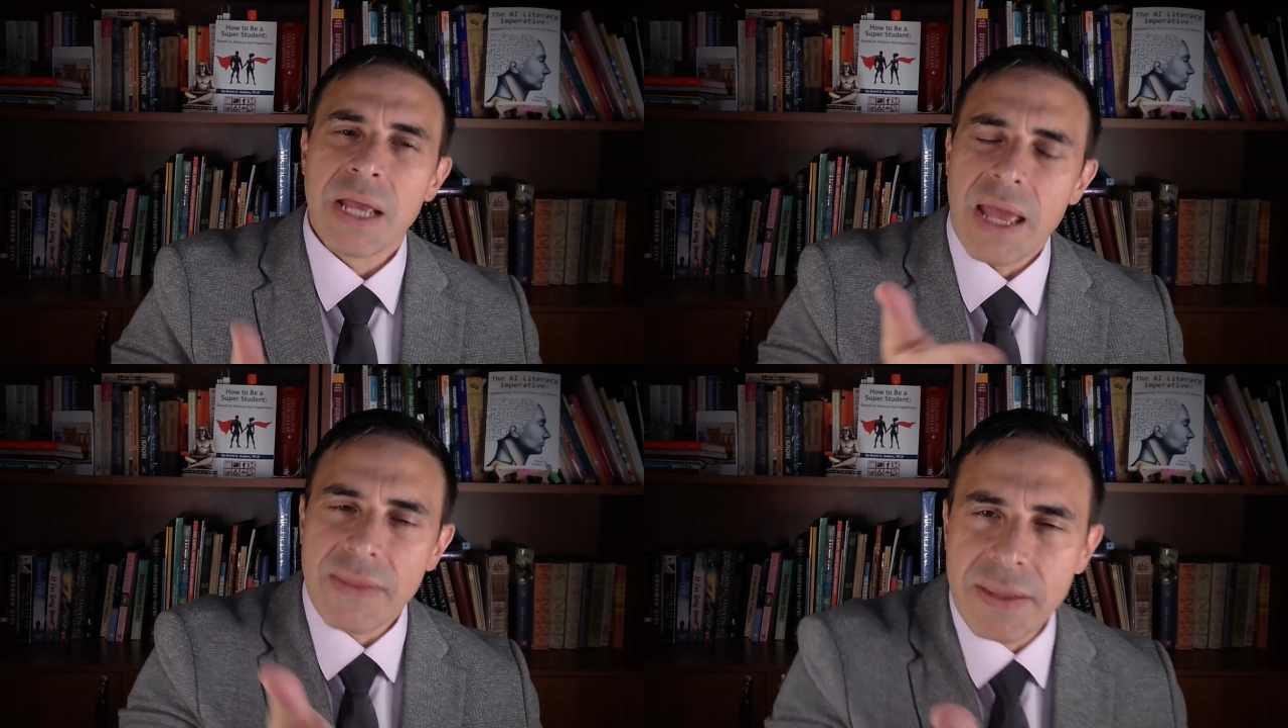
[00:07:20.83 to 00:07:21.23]

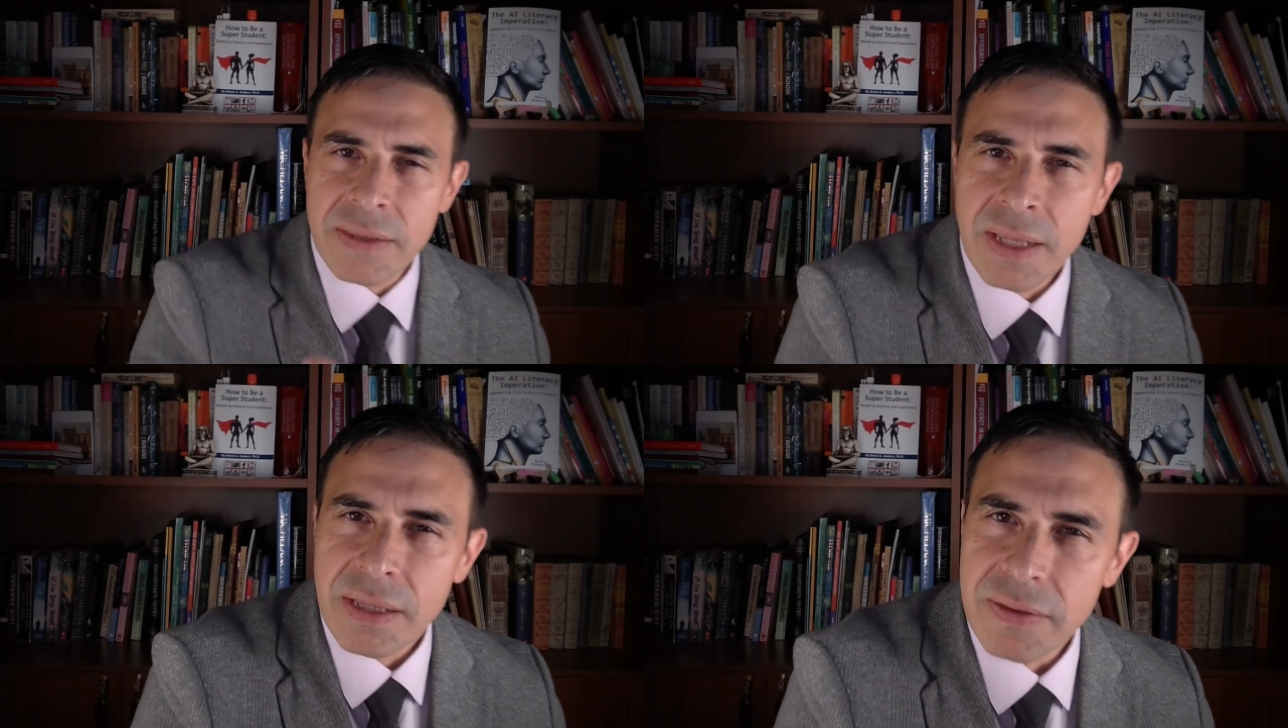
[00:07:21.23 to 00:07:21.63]
And
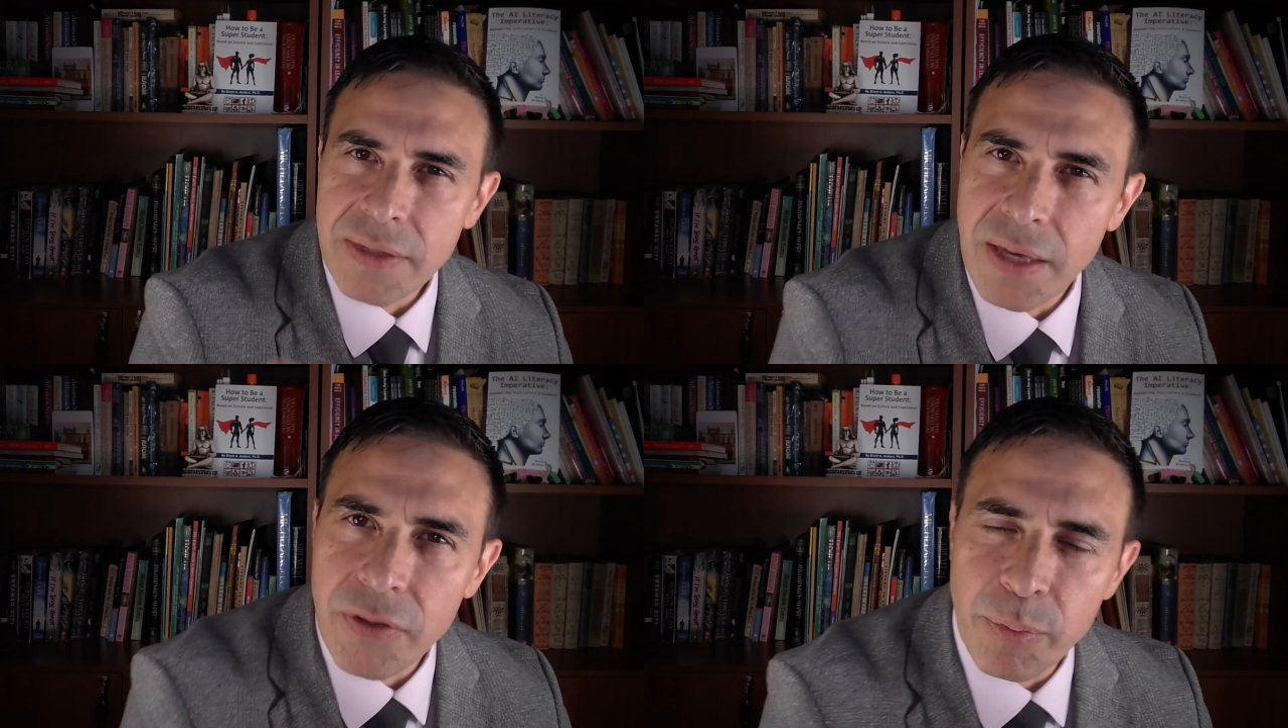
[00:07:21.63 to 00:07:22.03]
then the
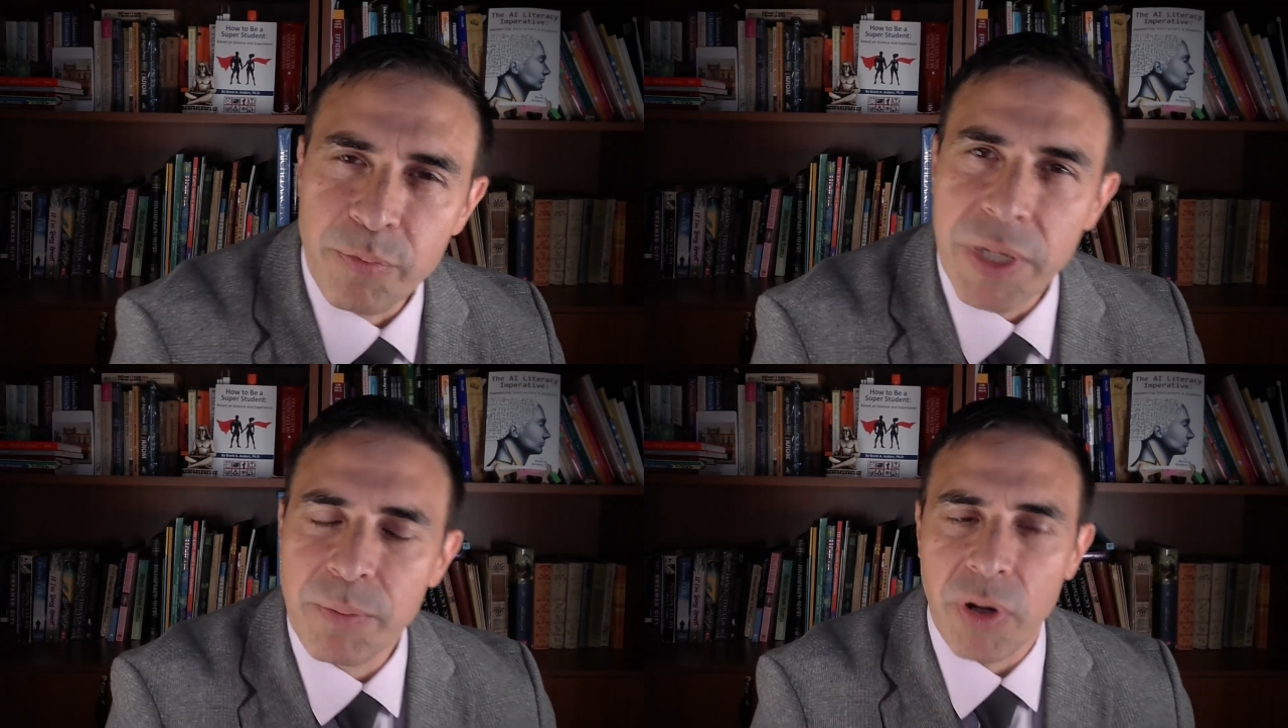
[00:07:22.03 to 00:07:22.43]
other
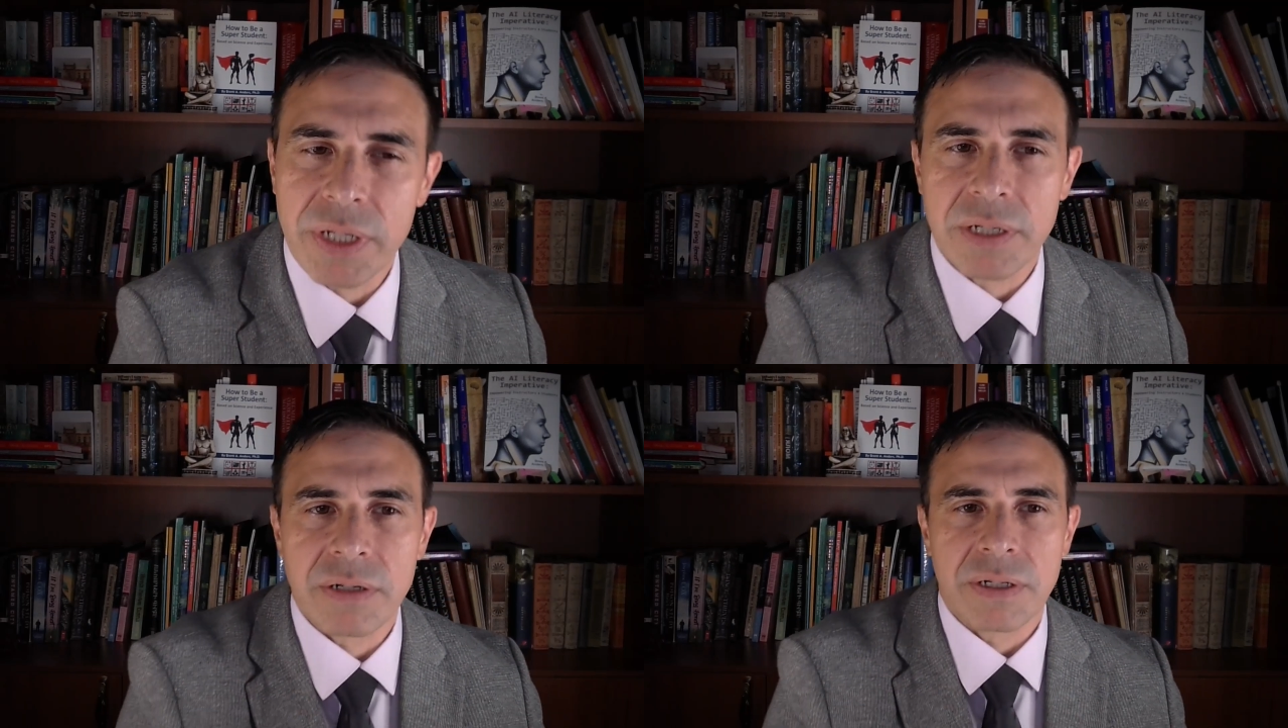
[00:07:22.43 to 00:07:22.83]
big part here